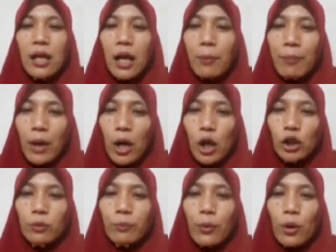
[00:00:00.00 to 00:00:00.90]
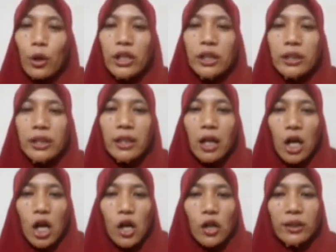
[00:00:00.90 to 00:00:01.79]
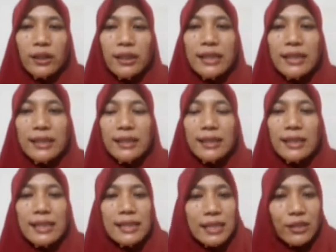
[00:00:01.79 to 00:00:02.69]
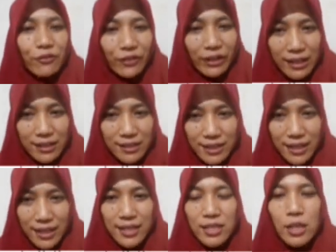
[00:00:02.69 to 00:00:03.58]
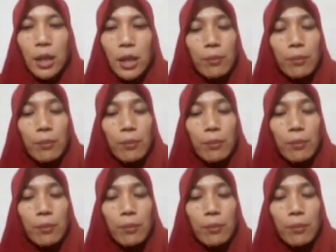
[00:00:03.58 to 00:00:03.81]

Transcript: about pointing out the differences